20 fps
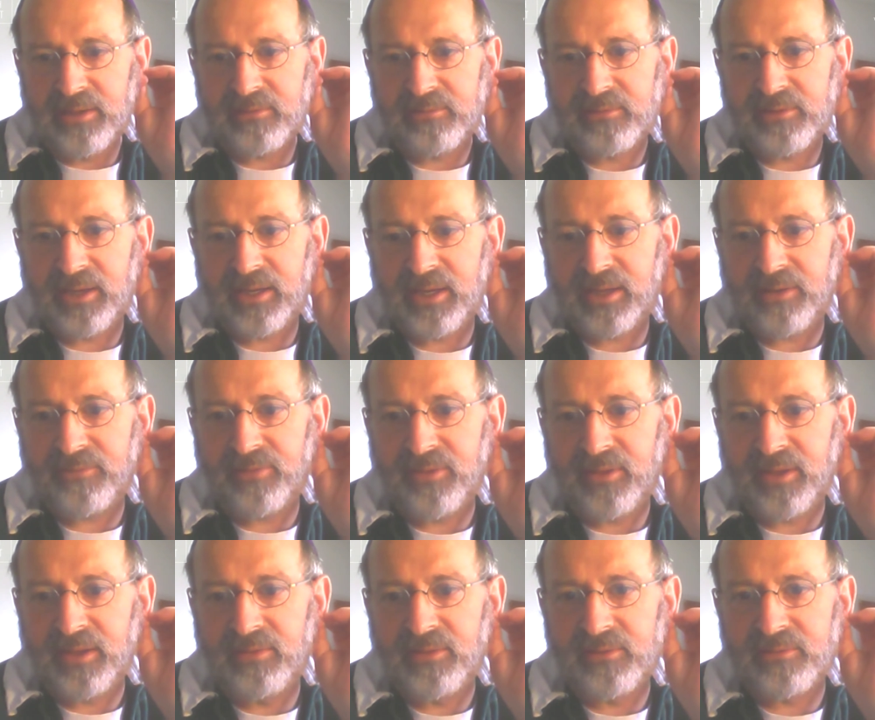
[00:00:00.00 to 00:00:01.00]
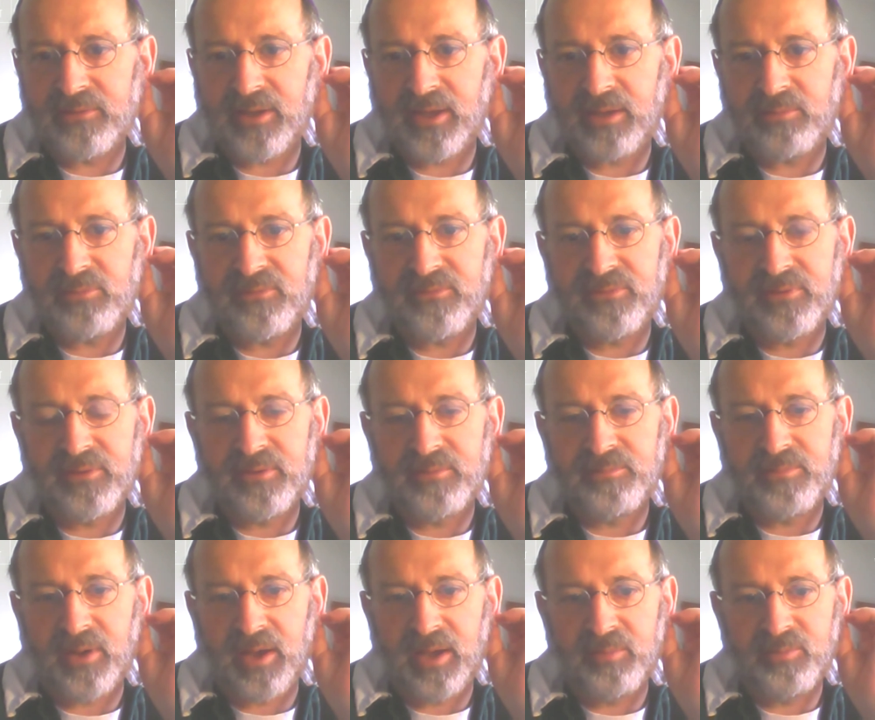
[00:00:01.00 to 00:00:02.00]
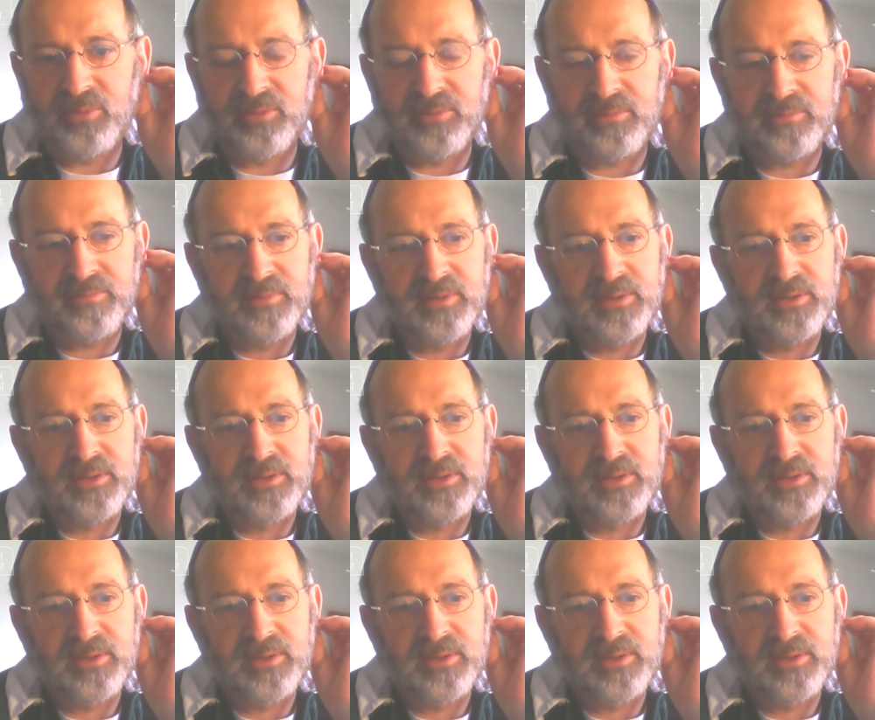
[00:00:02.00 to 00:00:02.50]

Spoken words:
It's clear that in the time of the Bible,